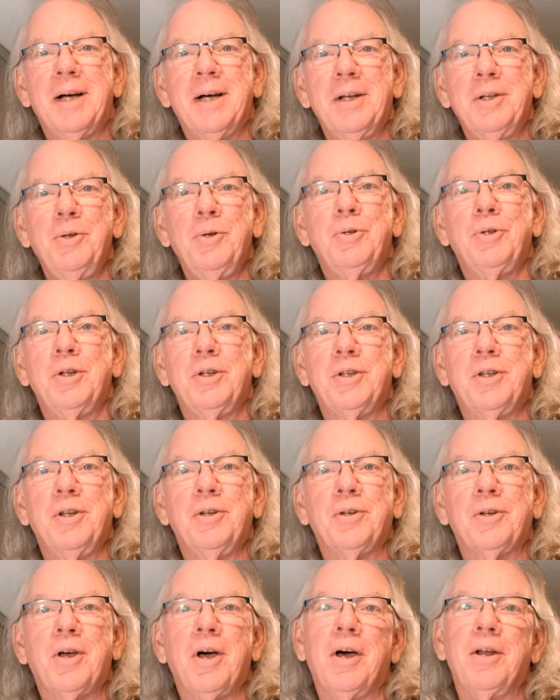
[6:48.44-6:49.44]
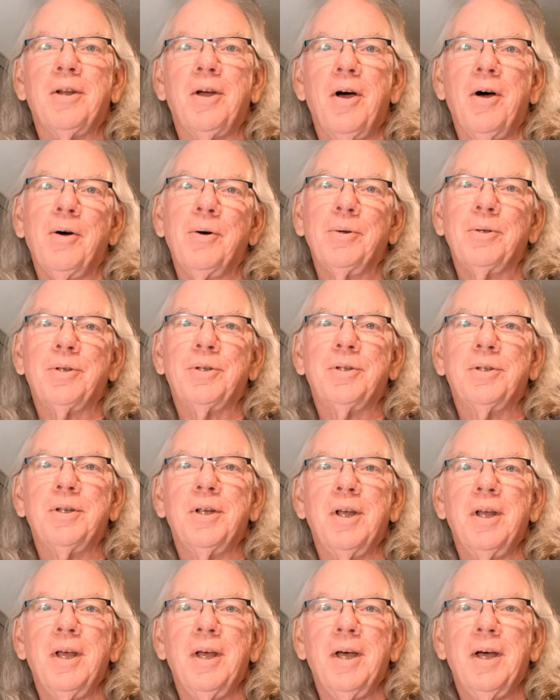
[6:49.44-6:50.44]
using steel cut oats
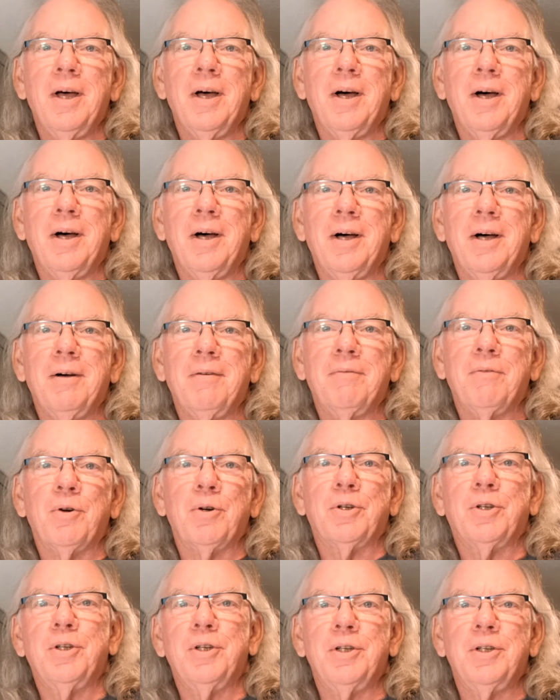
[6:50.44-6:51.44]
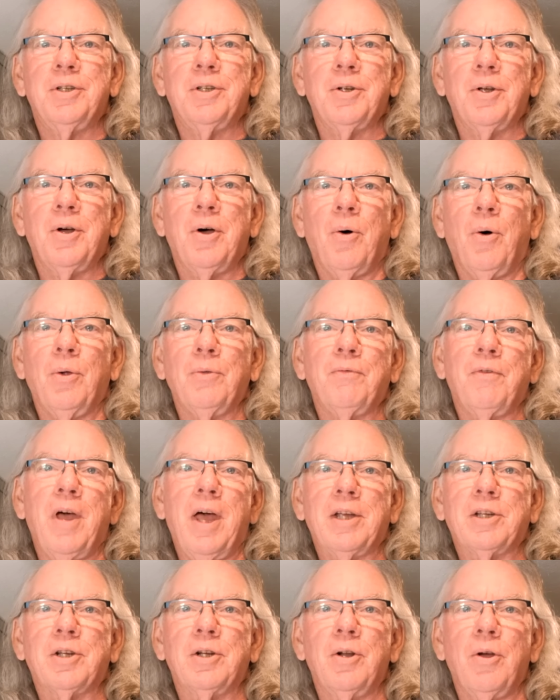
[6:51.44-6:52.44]
versus
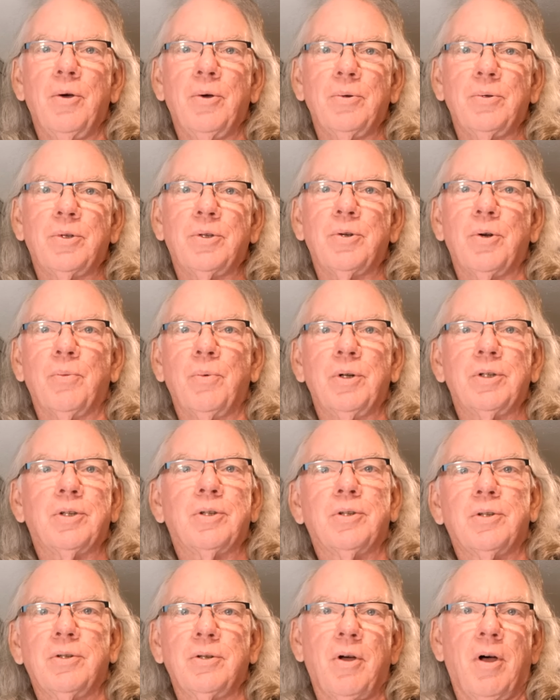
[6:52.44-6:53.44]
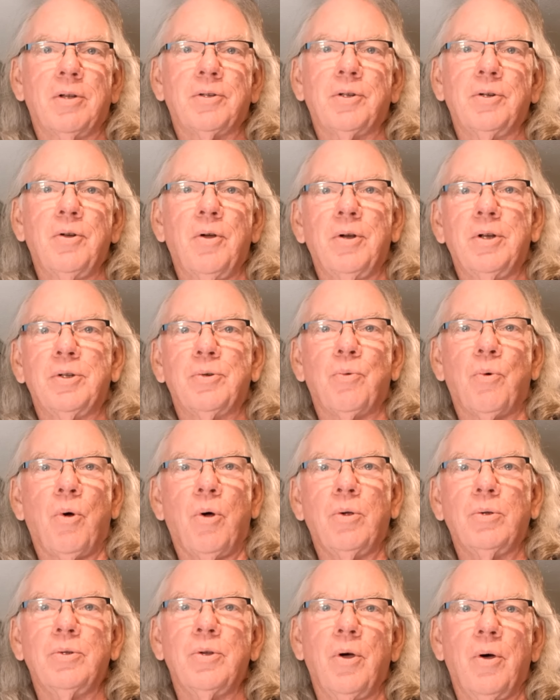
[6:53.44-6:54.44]
old-fashioned oats, or what's also known as
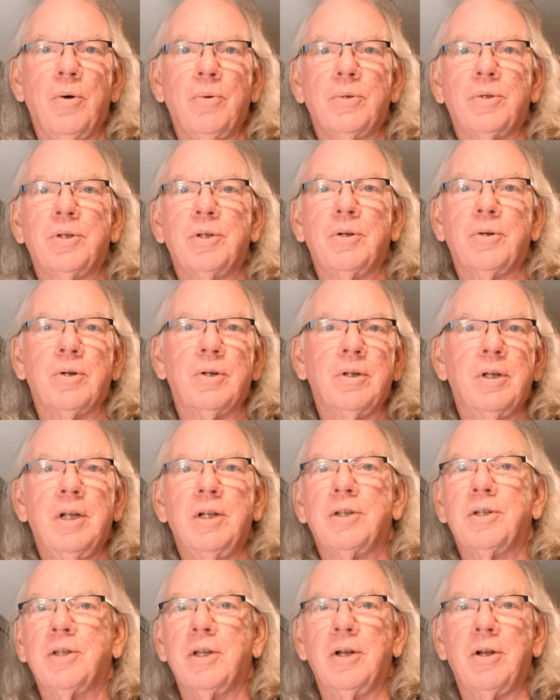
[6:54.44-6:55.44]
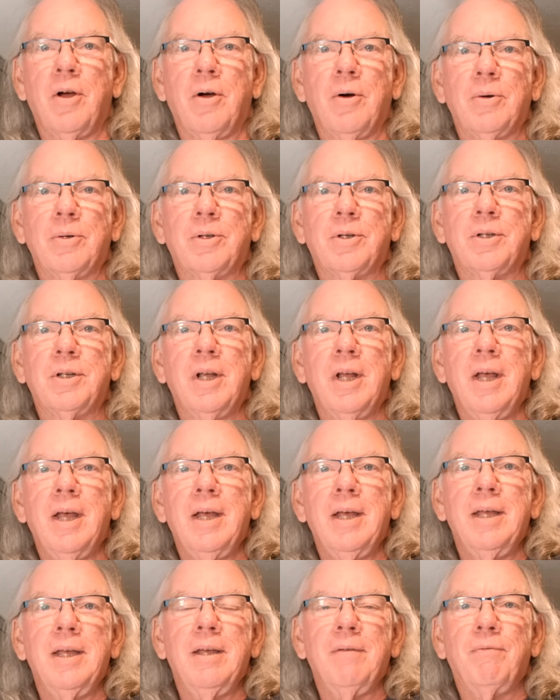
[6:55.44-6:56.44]
rolled oats or instant oats,
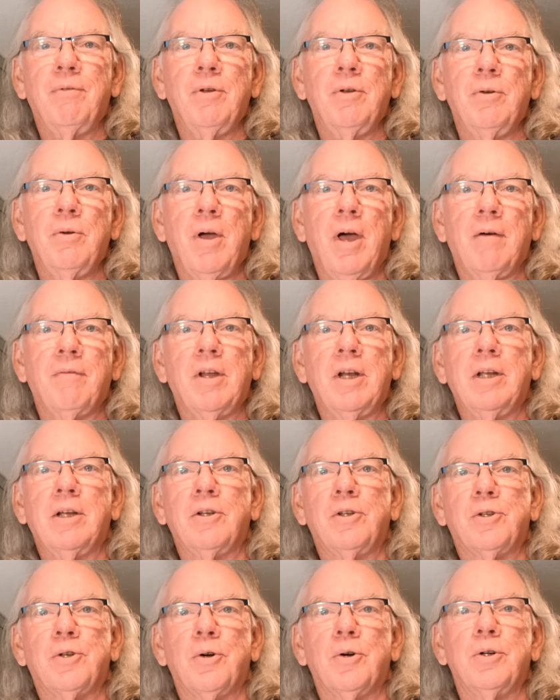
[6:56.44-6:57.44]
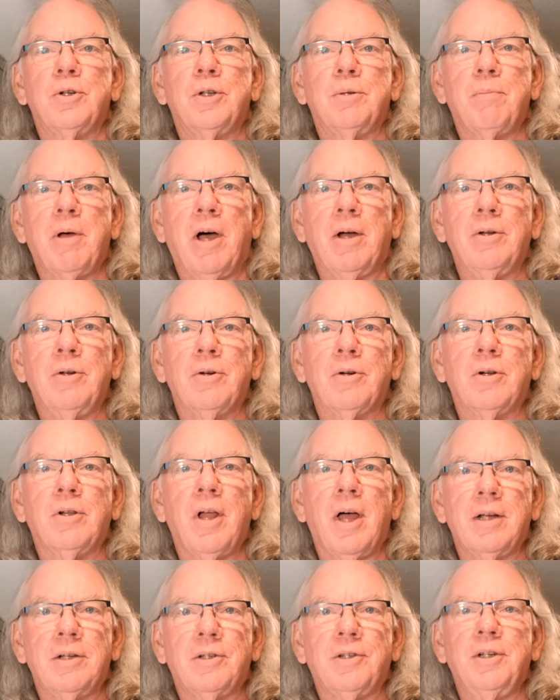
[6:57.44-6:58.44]
if you have any concerns about your
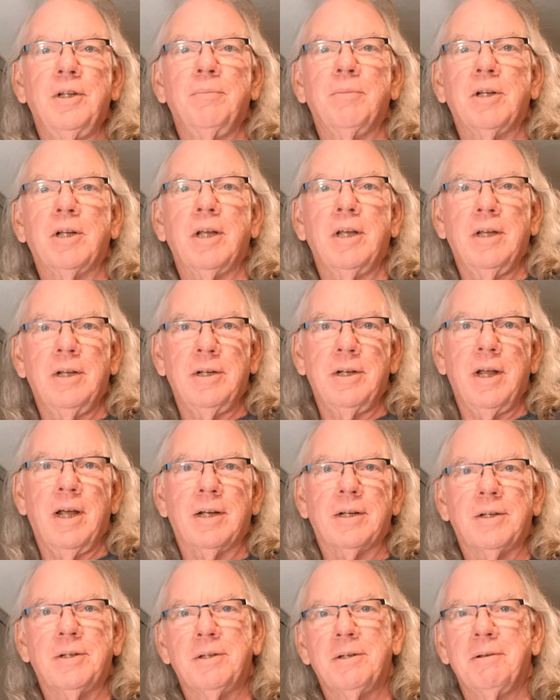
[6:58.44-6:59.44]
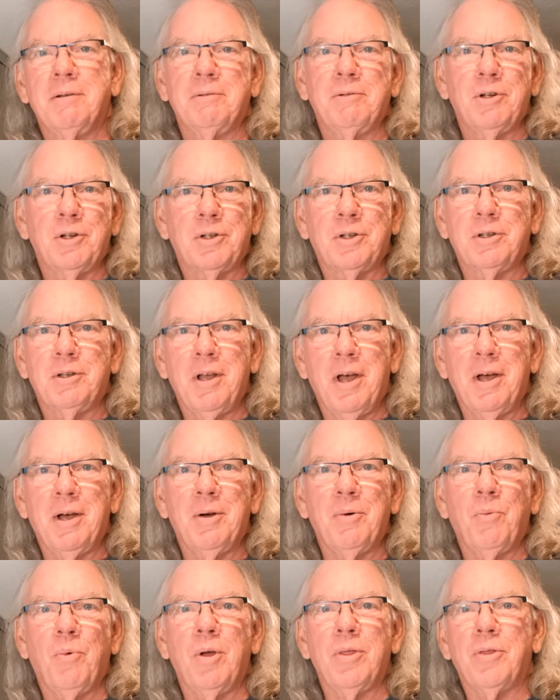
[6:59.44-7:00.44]
glycemic index. Just
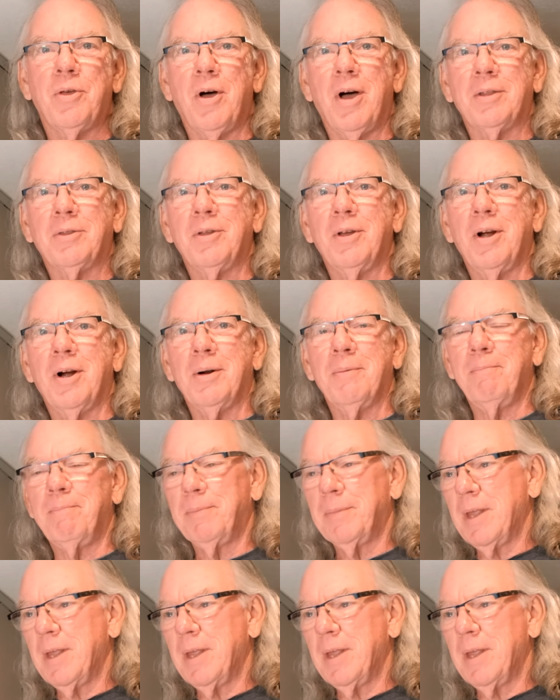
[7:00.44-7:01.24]
one thought there.